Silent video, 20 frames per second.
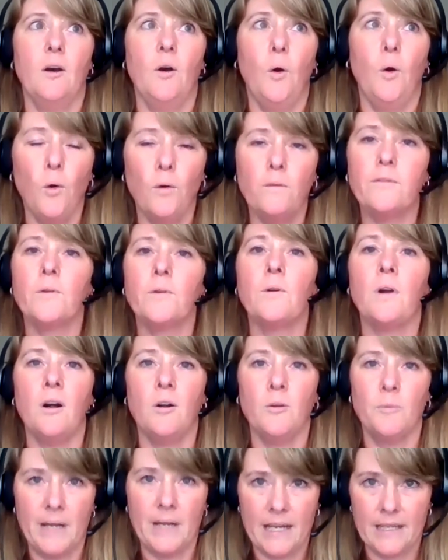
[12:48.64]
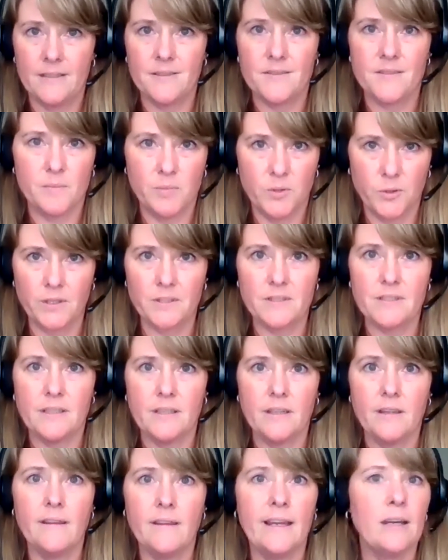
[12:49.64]
overall body support
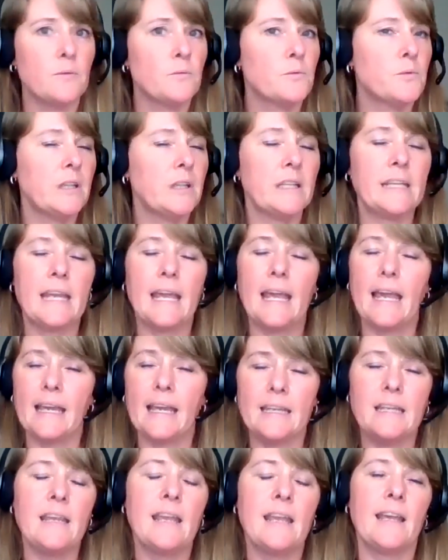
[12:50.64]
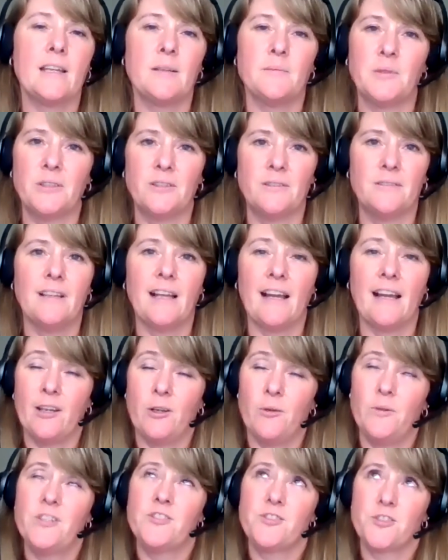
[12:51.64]
that really any animal, I
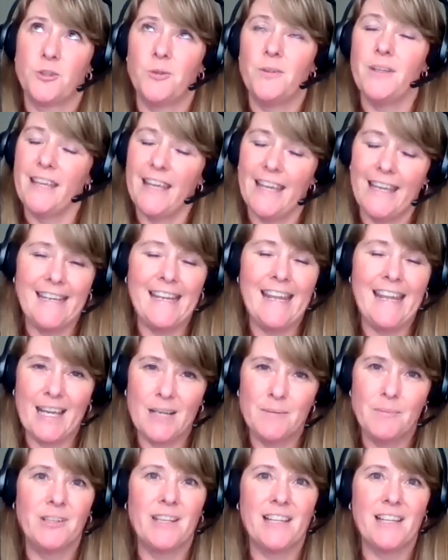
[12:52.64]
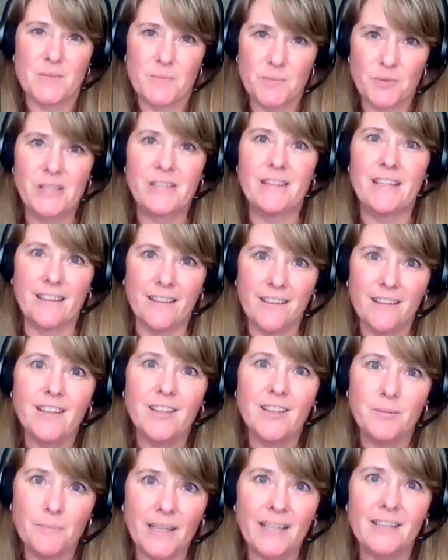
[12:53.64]
always joke, any animal that's breathing
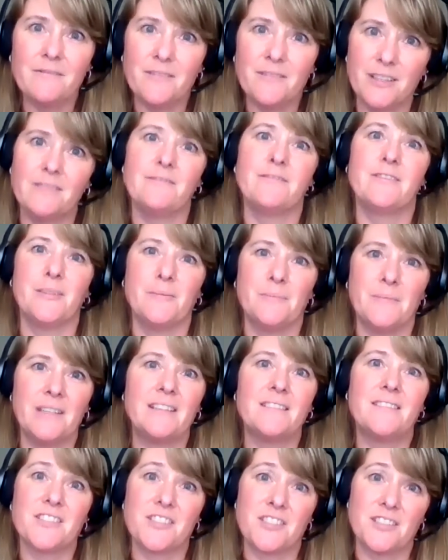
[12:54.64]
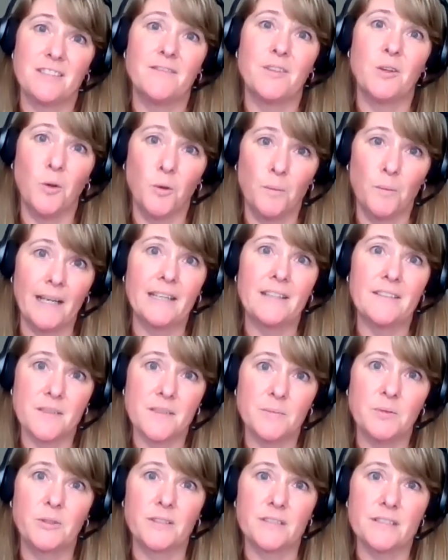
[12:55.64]
can benefit from the addition of the whole body
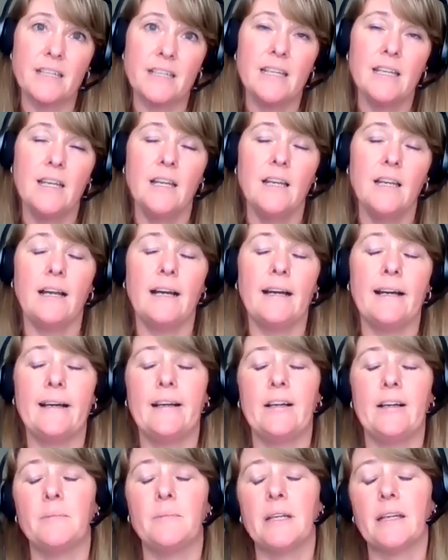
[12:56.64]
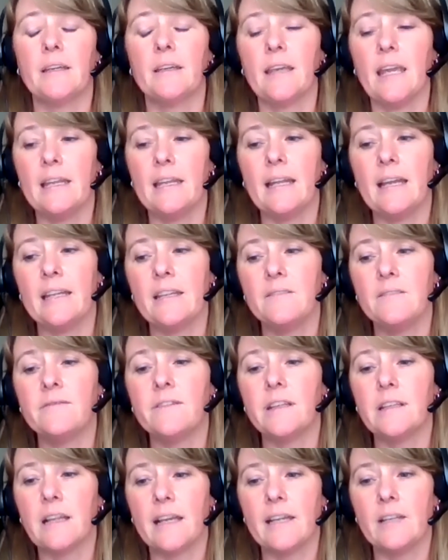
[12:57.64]
support. Canine and
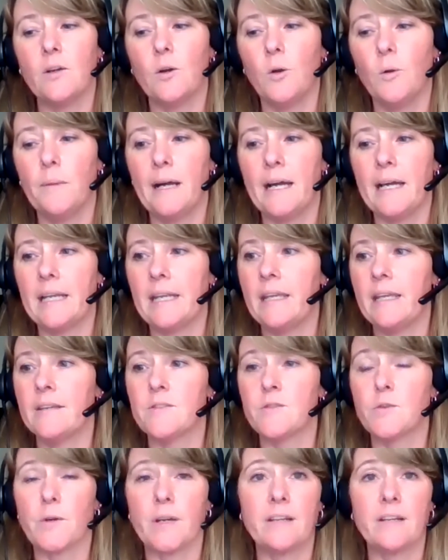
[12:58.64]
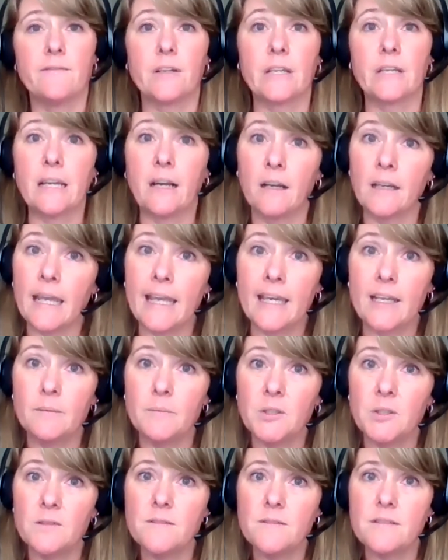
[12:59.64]
feline whole body is great for young
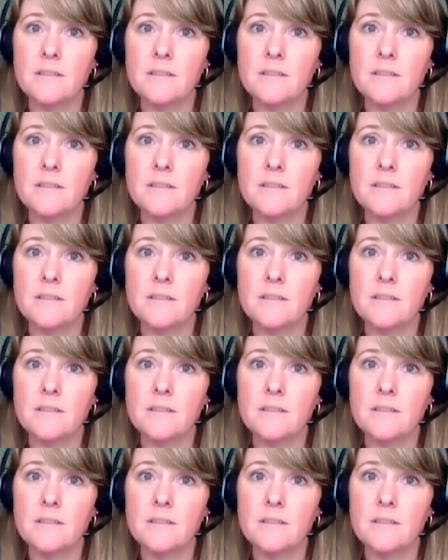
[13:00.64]
animals.